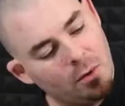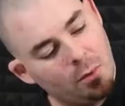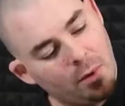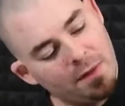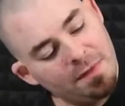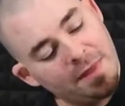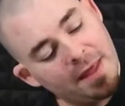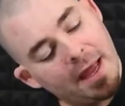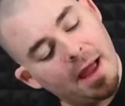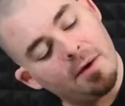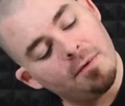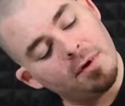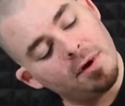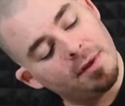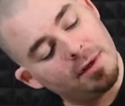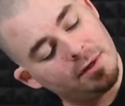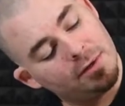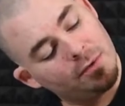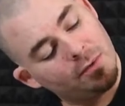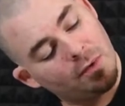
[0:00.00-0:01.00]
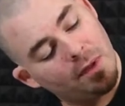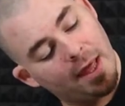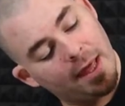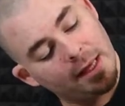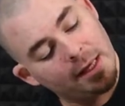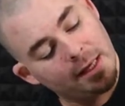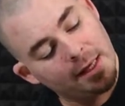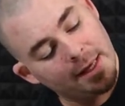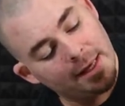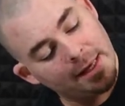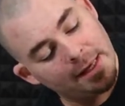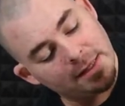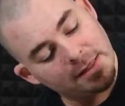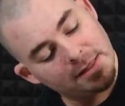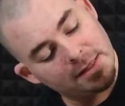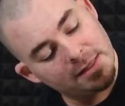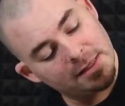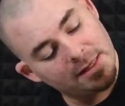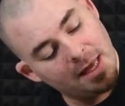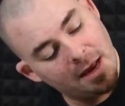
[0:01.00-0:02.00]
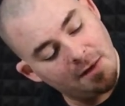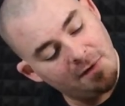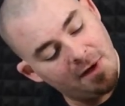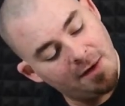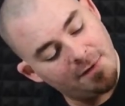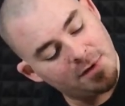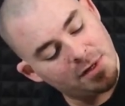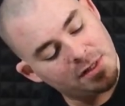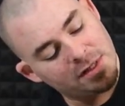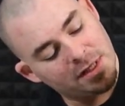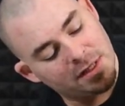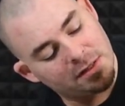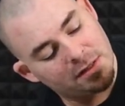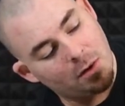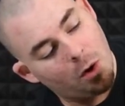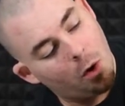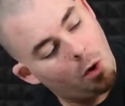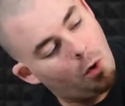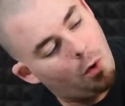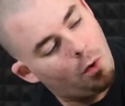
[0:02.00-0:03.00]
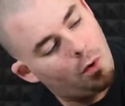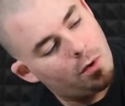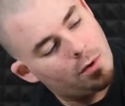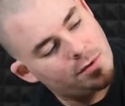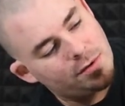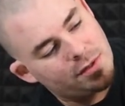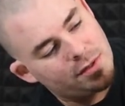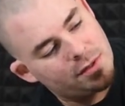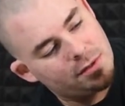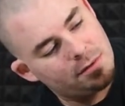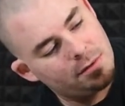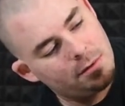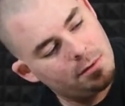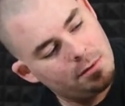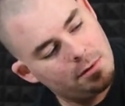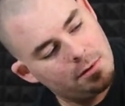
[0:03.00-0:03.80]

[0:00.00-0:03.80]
One thing I really do like is instead of having just holes